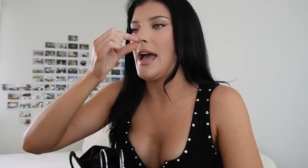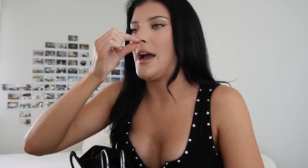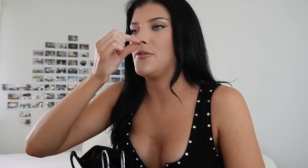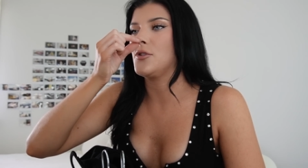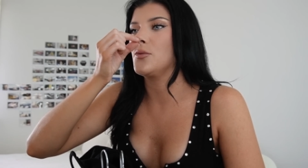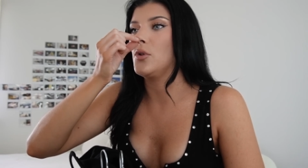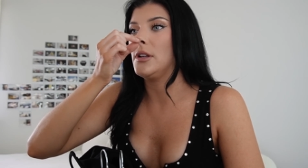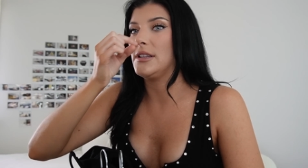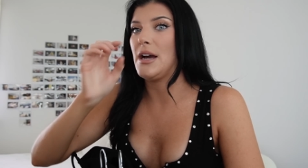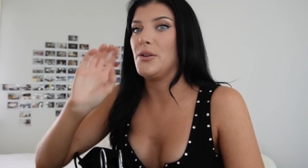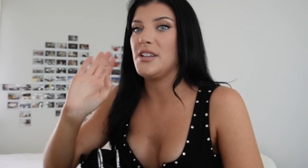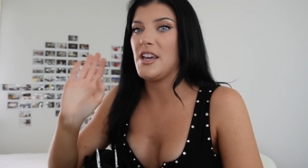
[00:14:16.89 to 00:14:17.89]
after Rolling
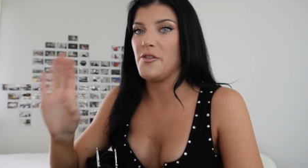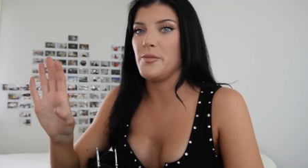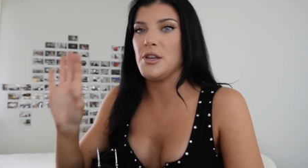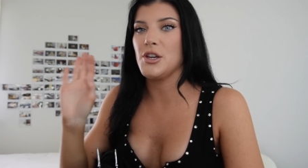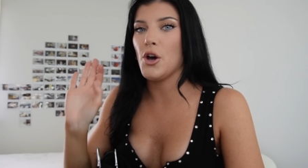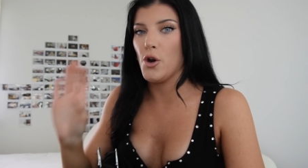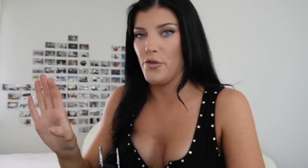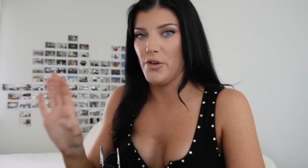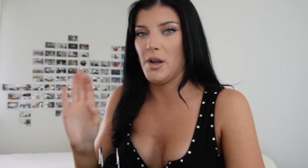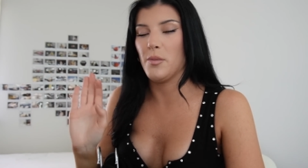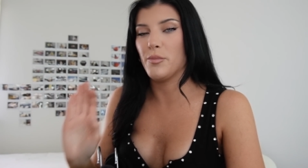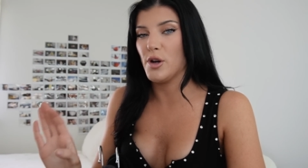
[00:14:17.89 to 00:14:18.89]
Loud gave me
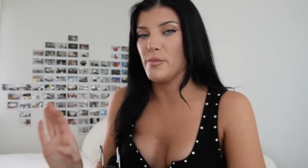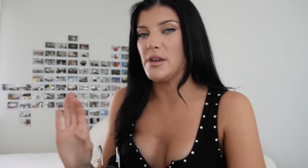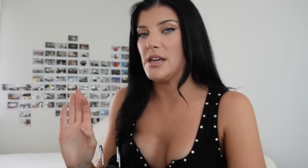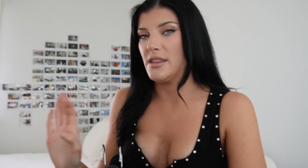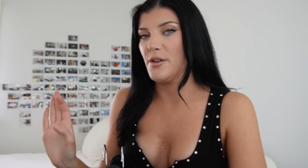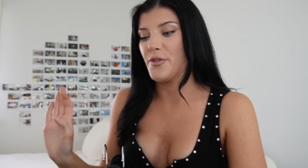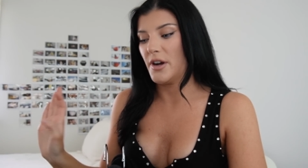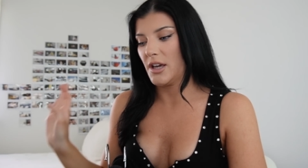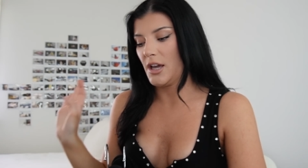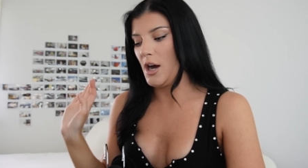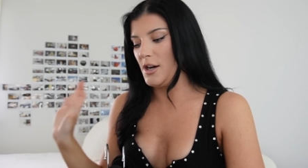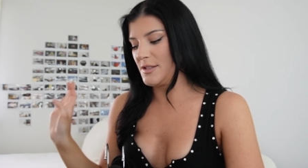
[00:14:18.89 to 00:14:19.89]
COVID and put me in the
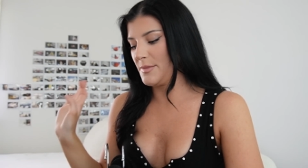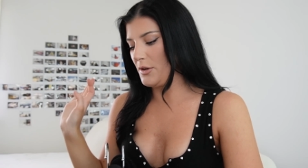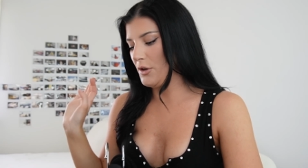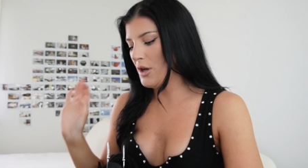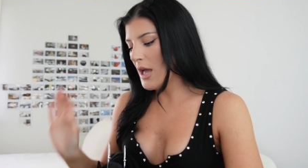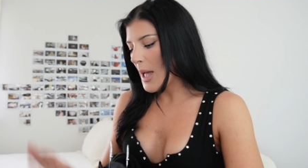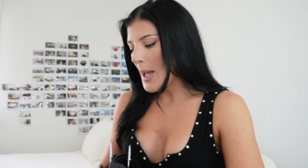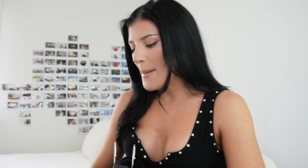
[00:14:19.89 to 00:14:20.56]
fucking hospital.